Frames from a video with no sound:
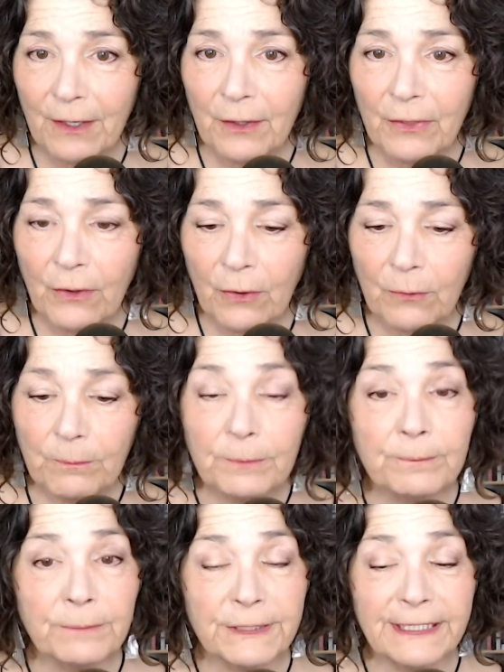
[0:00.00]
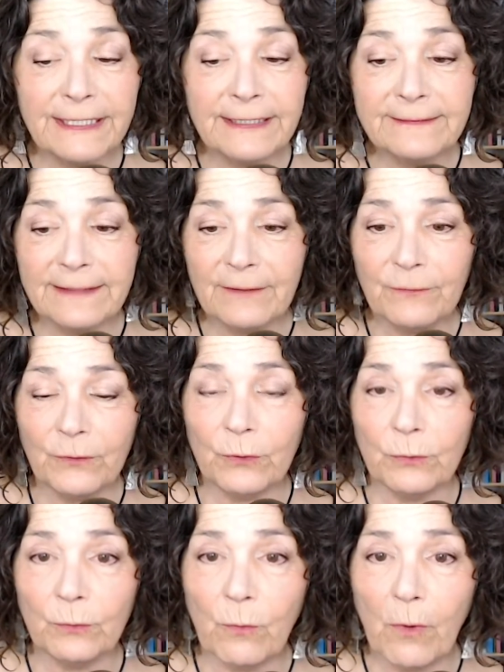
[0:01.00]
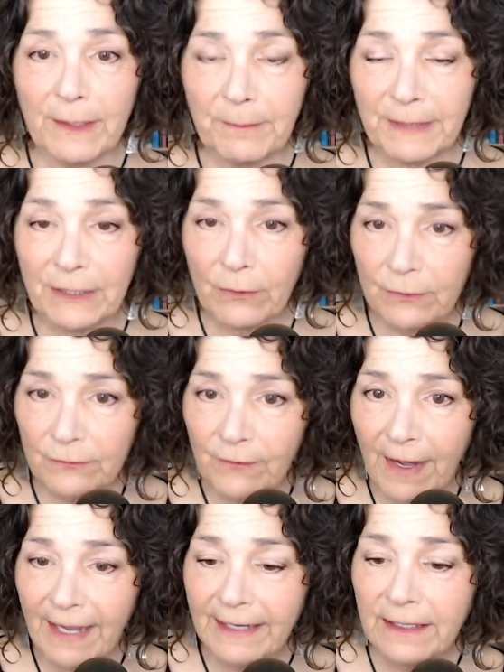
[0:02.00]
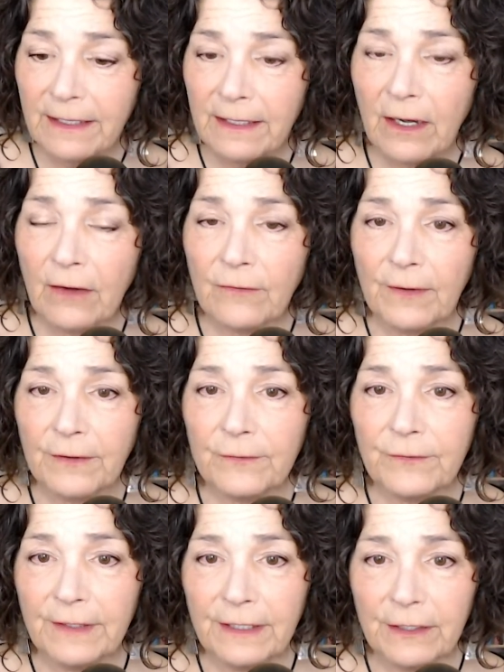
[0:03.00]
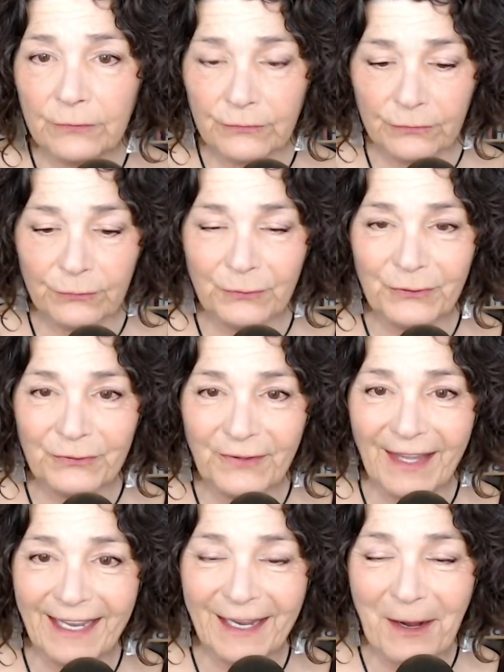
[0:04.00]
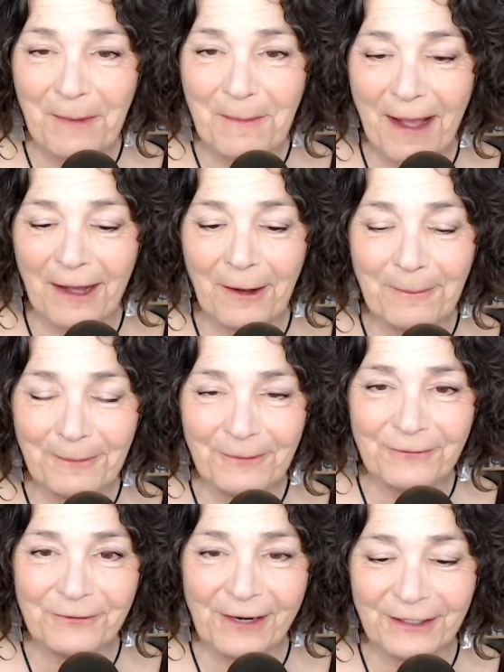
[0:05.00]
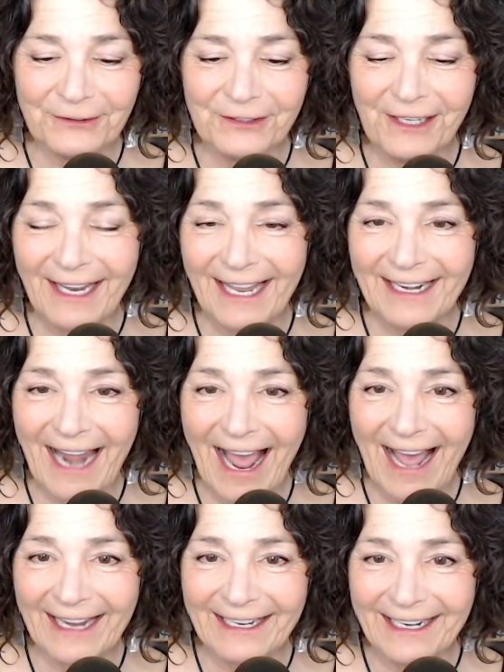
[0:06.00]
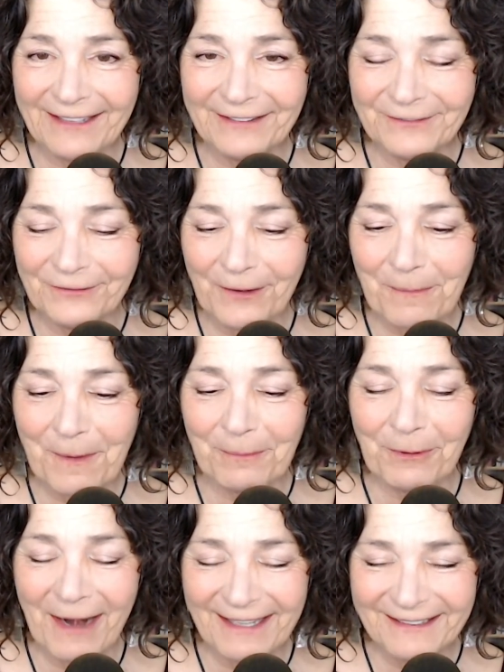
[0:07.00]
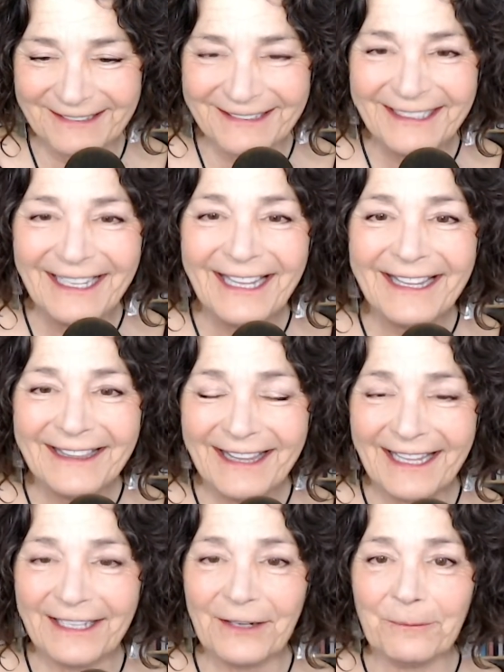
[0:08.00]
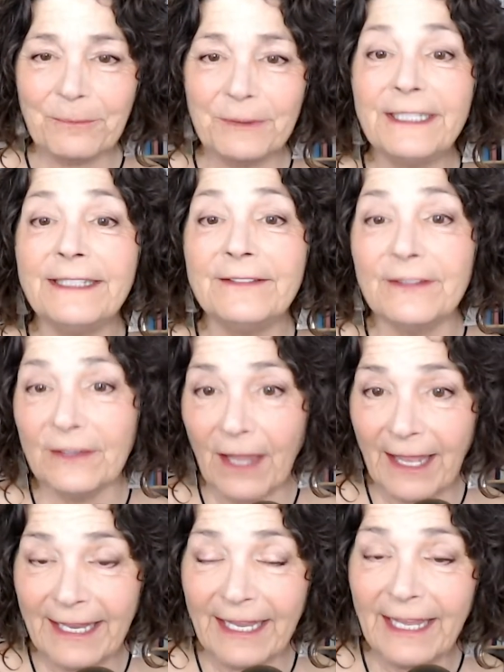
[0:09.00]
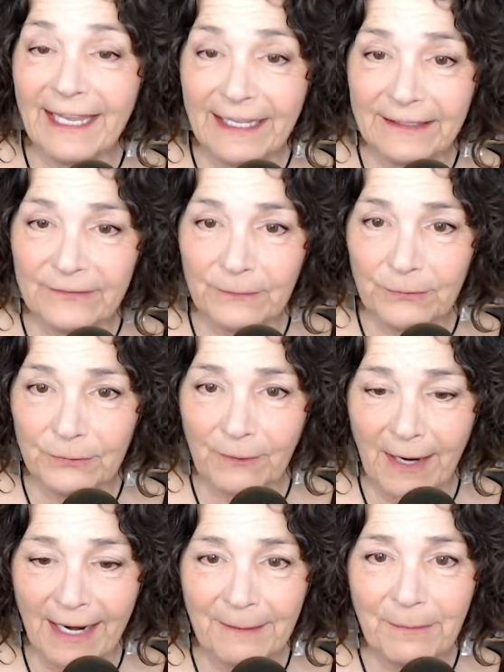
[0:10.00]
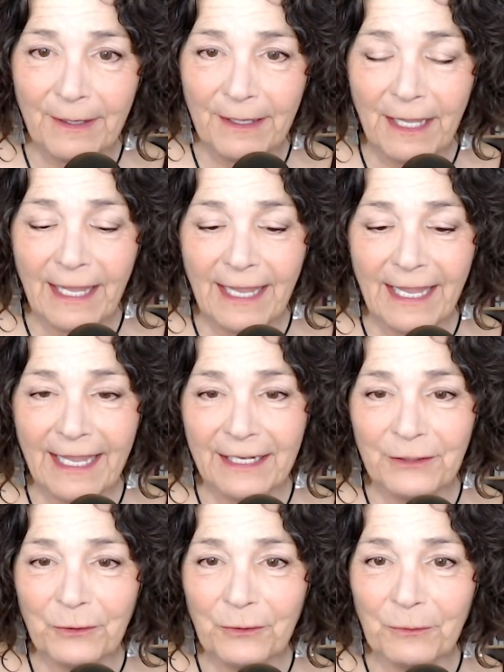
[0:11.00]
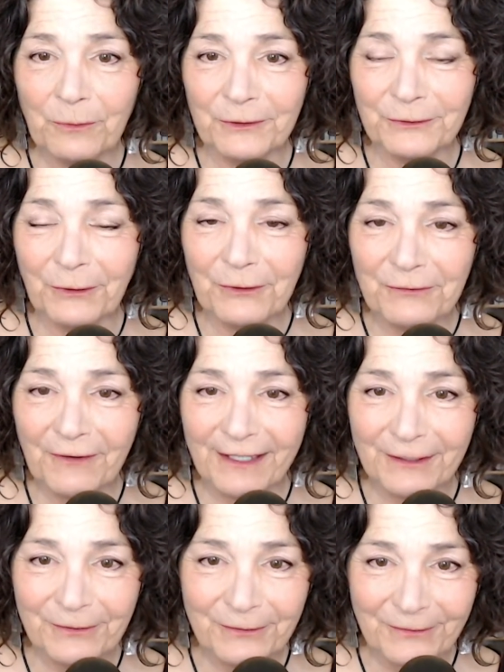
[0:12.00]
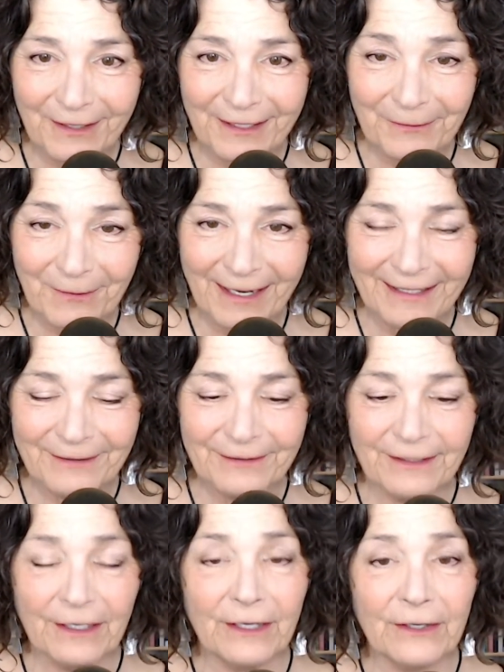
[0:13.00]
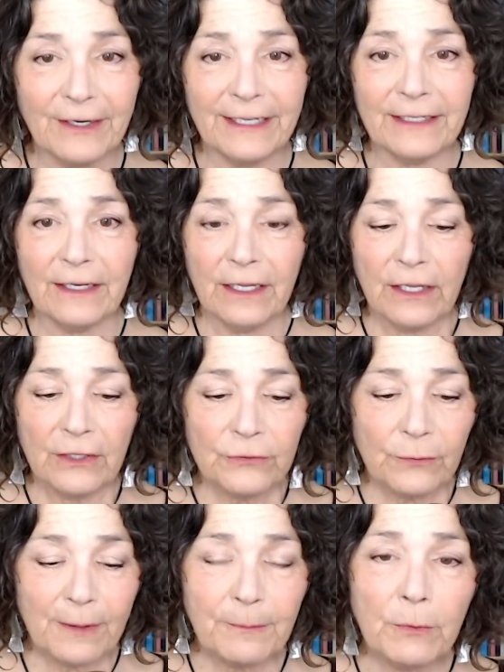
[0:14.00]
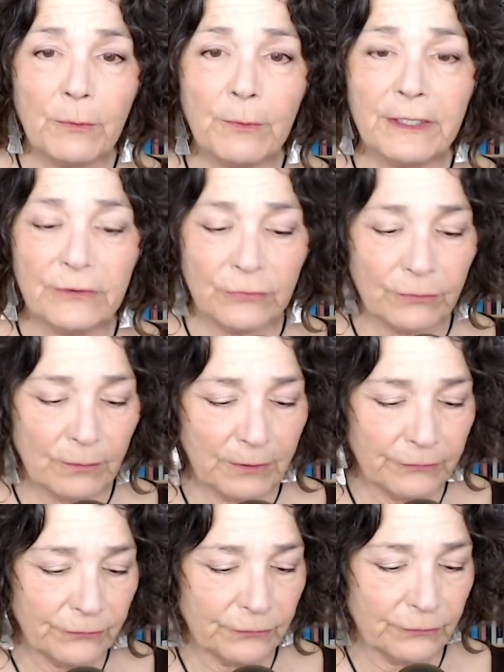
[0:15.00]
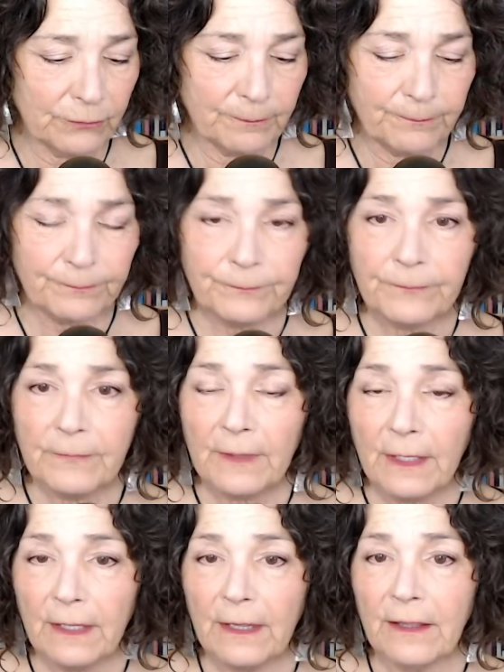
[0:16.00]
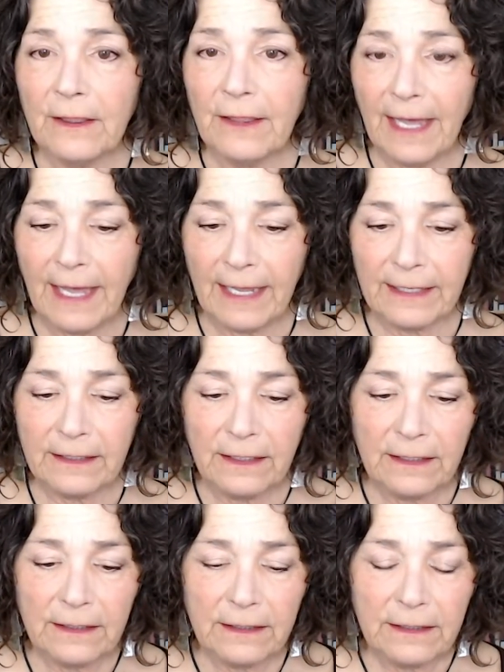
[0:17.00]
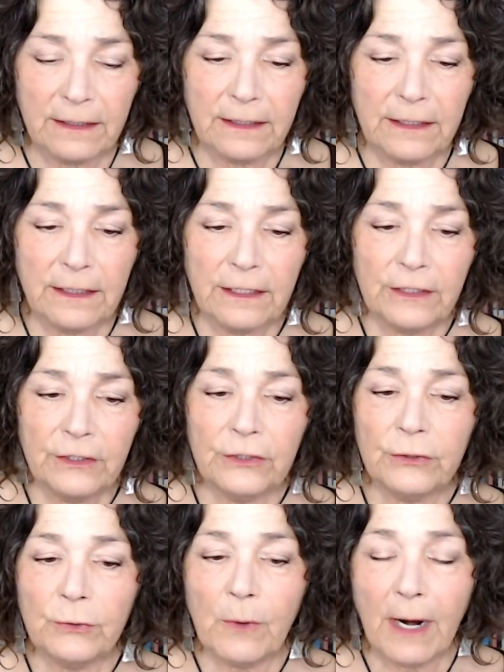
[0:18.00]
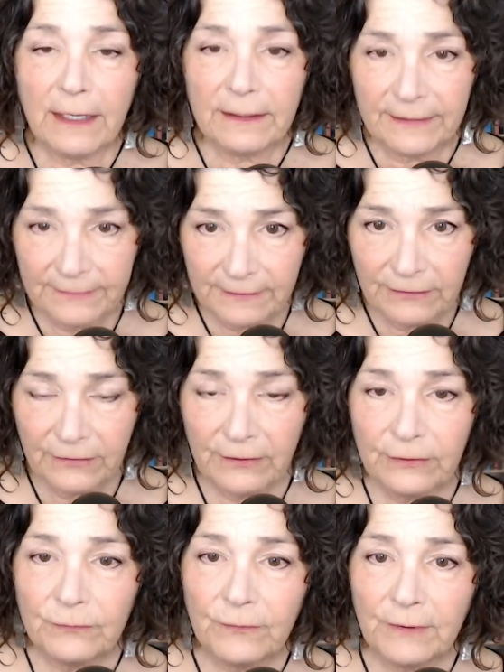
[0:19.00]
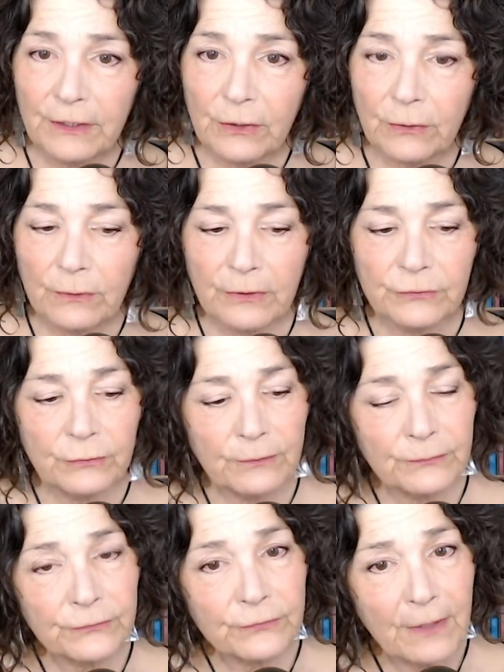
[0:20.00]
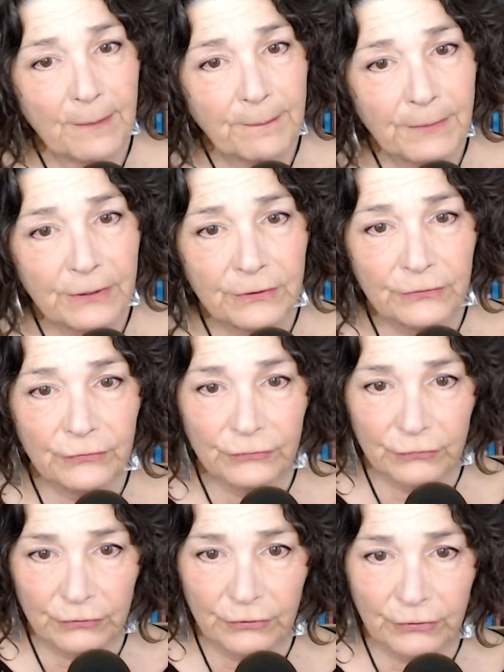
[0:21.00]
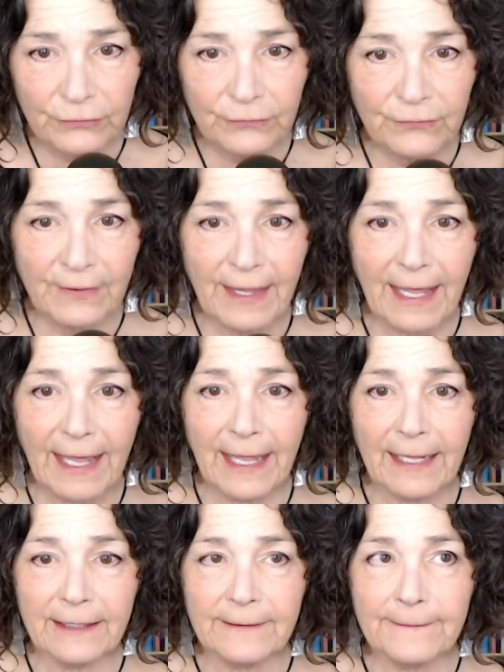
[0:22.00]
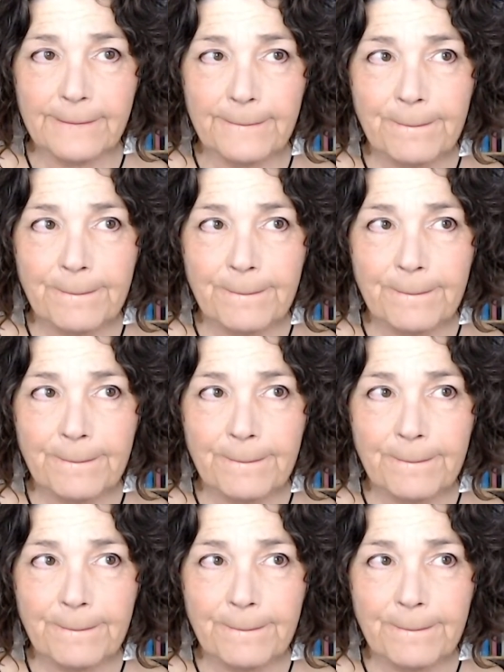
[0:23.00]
though, please, if you want to be notified of other videos as soon as they come up fresh and hot from the press, then please like and subscribe and we'll notify you right away. All right. So I'm going to assume that you are listening to this video because you have some concerns that